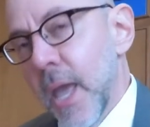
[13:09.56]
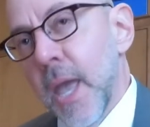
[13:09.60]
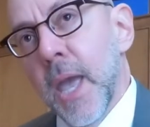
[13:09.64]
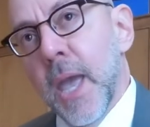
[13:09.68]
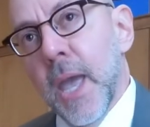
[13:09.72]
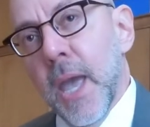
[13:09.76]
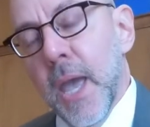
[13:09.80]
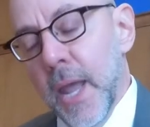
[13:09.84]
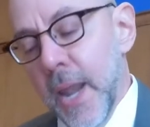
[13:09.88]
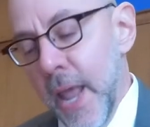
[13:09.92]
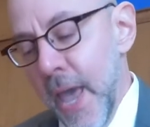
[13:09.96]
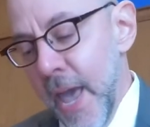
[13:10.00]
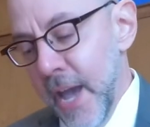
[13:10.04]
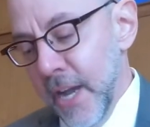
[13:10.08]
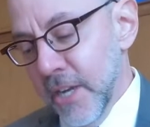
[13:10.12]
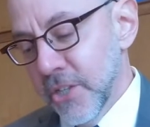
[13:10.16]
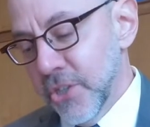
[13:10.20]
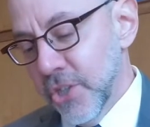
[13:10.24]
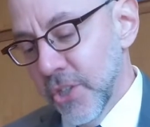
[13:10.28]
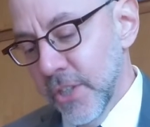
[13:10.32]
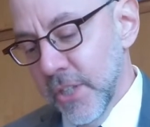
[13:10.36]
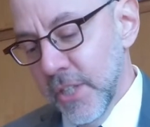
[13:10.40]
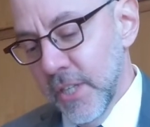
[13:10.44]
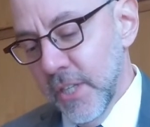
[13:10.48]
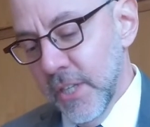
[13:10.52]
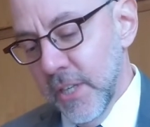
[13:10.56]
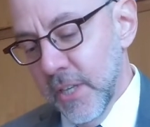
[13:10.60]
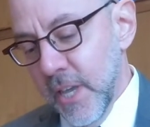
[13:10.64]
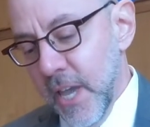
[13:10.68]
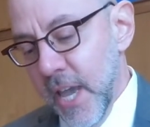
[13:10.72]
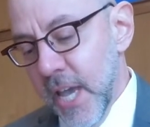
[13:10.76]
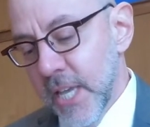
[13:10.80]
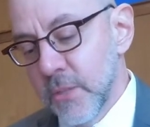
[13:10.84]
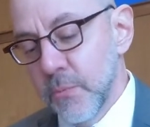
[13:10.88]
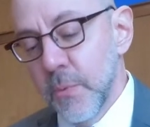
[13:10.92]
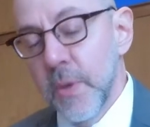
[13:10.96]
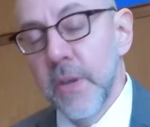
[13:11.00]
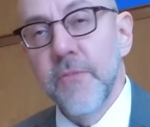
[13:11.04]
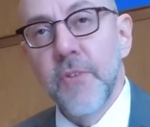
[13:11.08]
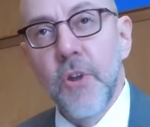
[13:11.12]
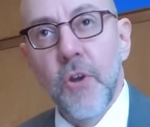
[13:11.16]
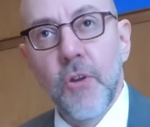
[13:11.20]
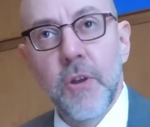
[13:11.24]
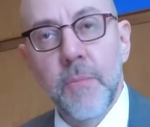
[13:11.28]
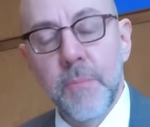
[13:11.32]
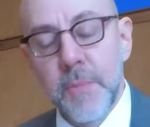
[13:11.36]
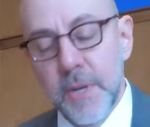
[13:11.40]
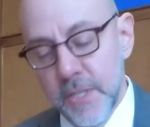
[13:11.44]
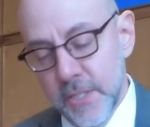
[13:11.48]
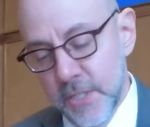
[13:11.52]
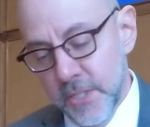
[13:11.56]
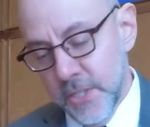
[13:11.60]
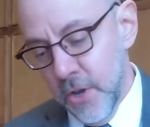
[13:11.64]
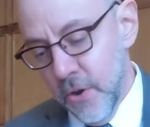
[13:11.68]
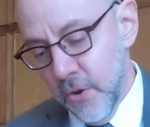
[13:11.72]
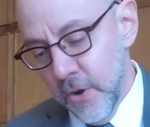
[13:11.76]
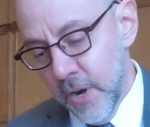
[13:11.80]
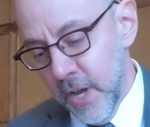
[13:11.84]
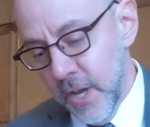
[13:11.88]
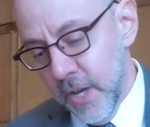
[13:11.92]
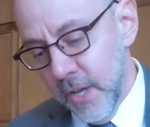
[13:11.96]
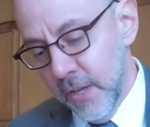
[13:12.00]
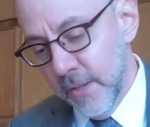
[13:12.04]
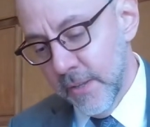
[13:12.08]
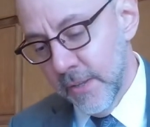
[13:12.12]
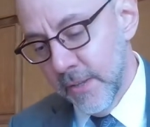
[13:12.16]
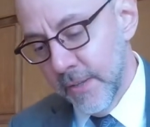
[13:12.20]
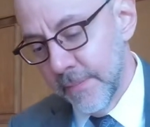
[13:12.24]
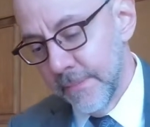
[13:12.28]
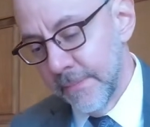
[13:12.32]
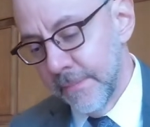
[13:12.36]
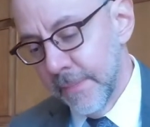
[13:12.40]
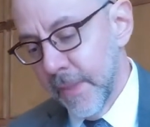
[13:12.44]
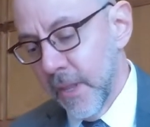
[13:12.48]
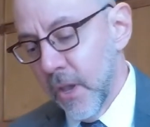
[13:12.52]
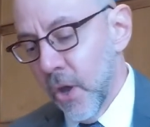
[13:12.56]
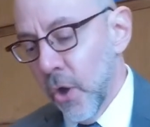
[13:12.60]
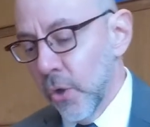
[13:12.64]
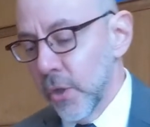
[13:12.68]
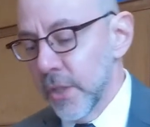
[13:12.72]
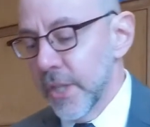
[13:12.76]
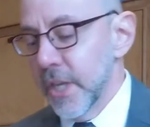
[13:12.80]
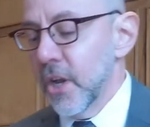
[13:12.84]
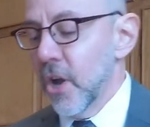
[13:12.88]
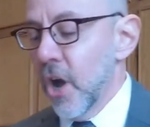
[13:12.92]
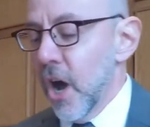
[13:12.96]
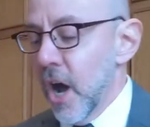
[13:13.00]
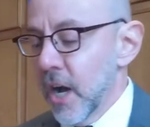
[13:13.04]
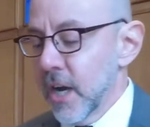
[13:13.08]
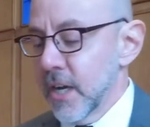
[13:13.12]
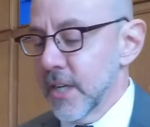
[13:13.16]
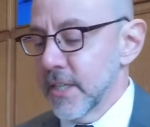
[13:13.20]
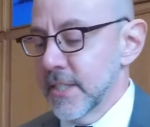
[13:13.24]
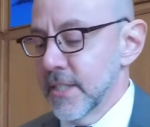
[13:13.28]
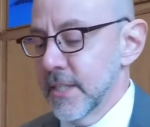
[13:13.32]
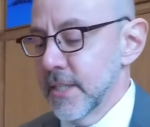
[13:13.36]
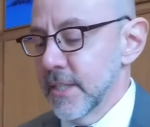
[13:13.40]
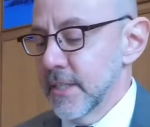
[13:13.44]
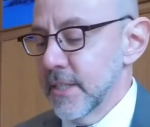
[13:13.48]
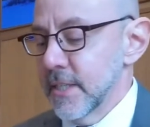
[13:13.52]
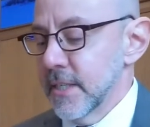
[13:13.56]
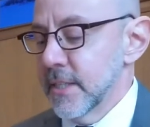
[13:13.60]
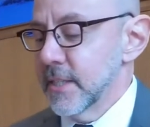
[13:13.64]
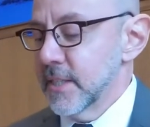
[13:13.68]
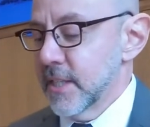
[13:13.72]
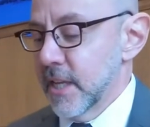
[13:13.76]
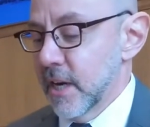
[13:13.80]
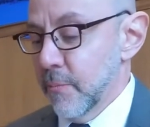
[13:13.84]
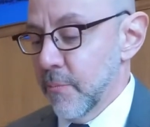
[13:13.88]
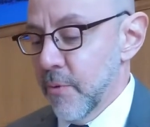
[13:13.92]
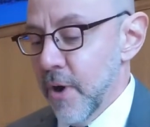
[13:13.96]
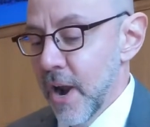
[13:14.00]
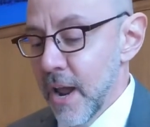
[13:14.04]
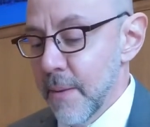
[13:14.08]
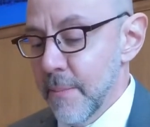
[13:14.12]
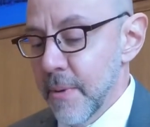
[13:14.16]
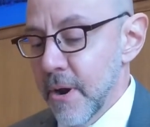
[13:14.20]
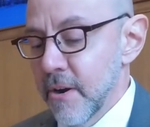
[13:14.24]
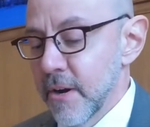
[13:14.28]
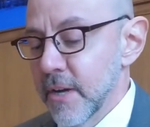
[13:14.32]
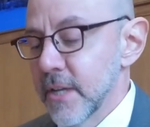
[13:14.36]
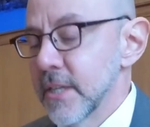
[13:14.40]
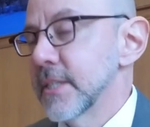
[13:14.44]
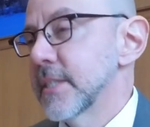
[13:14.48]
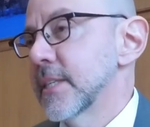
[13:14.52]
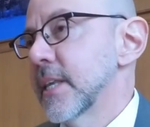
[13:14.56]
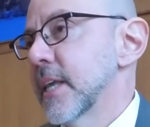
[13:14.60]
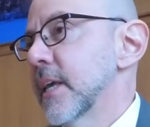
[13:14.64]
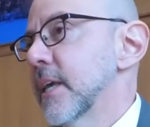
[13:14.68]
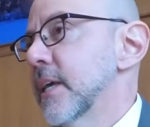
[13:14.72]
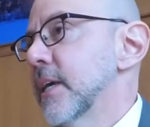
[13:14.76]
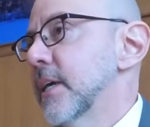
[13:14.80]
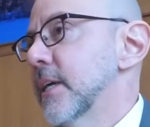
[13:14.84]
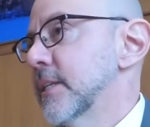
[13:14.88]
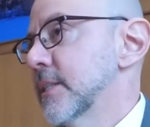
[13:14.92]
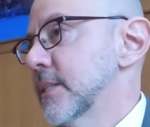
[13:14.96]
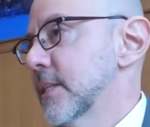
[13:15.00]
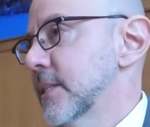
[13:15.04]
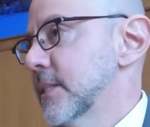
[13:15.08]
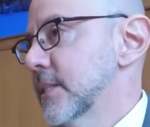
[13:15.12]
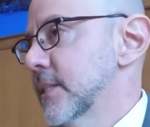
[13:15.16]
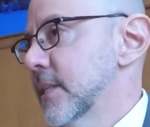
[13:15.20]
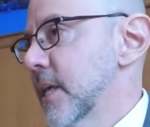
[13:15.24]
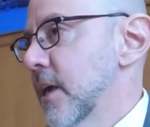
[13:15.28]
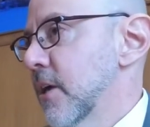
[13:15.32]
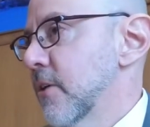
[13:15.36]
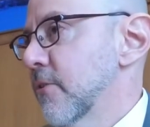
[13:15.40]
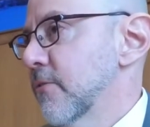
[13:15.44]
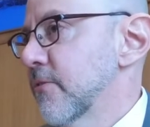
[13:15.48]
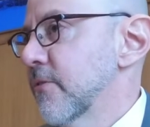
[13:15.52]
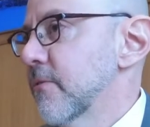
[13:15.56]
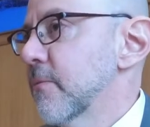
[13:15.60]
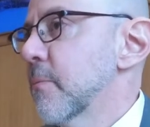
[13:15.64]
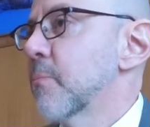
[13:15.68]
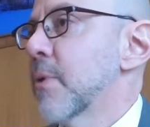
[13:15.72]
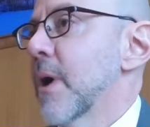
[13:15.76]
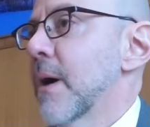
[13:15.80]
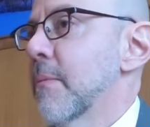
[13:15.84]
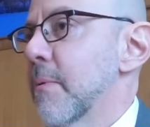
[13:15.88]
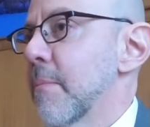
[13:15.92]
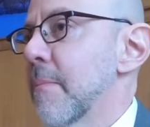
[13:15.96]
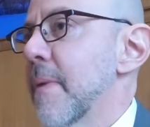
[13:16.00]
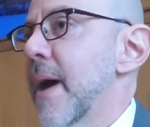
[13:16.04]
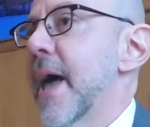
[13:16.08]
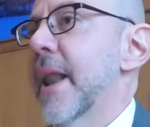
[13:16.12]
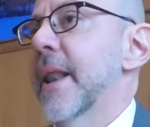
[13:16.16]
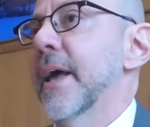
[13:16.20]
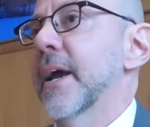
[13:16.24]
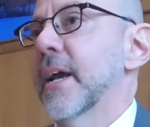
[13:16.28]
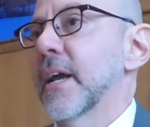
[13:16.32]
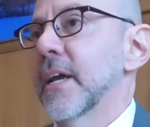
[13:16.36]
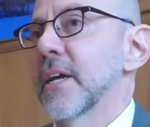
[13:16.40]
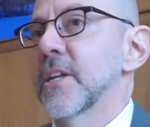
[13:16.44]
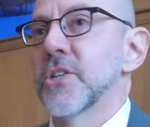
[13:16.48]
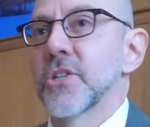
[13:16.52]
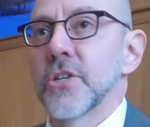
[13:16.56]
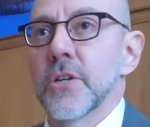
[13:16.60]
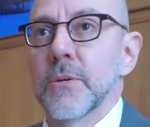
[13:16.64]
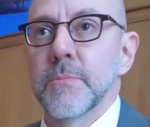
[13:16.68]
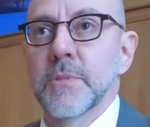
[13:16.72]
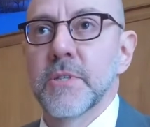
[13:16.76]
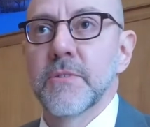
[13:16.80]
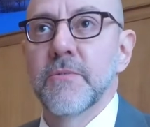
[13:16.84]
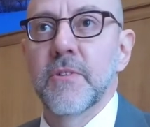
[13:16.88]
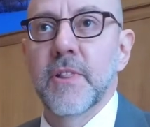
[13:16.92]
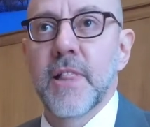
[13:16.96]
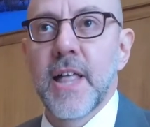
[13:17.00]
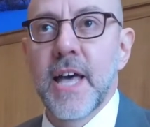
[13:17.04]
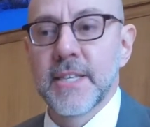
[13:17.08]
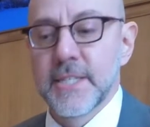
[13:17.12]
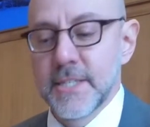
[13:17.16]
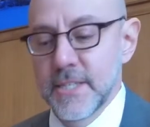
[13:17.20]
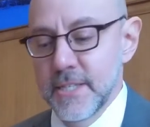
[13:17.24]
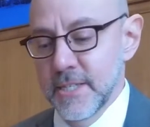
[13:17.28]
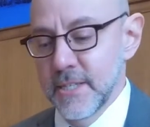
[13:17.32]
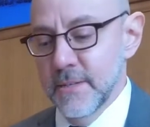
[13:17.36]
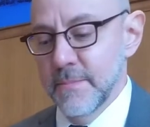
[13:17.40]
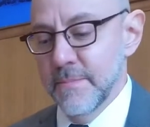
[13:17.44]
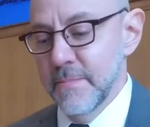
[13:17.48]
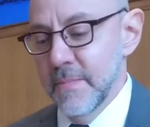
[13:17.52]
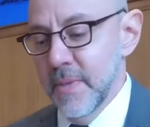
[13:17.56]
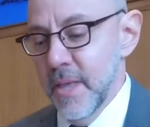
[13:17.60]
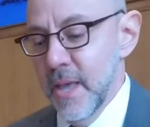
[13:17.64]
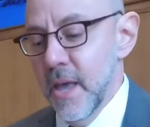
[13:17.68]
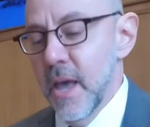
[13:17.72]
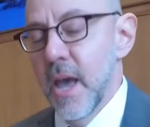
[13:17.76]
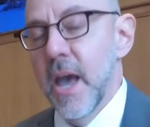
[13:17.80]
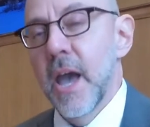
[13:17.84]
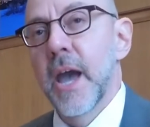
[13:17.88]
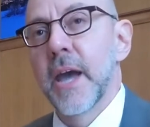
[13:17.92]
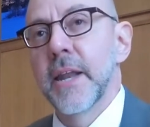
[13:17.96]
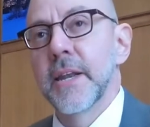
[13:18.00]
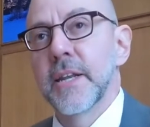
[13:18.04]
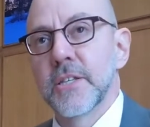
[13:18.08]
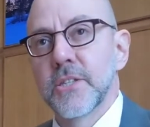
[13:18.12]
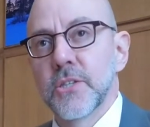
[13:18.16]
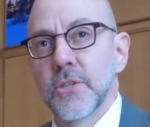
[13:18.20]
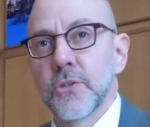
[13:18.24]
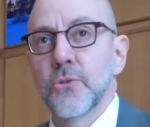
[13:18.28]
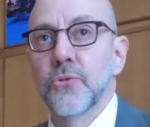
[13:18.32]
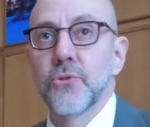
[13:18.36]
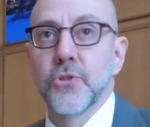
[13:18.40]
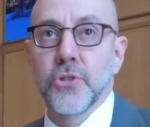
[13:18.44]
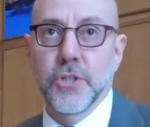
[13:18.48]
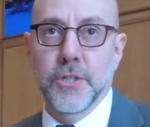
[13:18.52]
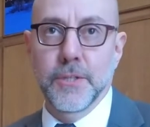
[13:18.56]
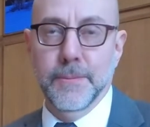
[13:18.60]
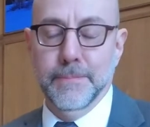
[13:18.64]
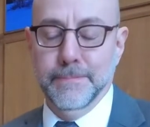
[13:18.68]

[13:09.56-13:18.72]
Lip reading: And actually, as we have known in Minnesota, holding caucuses instead of primaries is itself problematic in terms of classism and exclusion.